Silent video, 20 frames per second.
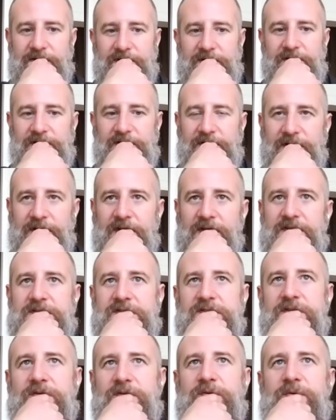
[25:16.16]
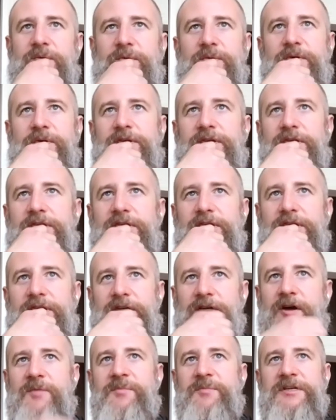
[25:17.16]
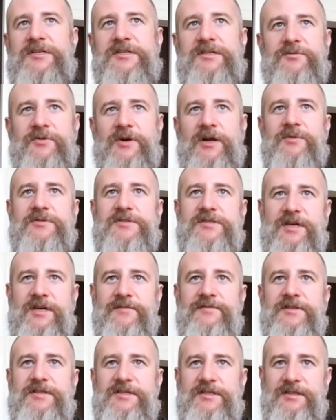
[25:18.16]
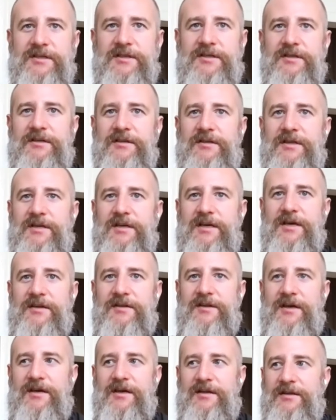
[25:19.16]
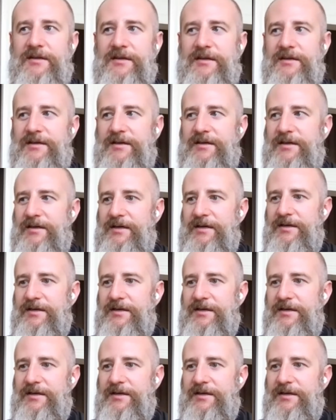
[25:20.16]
Yeah. So, I mentioned when I was 17, and then,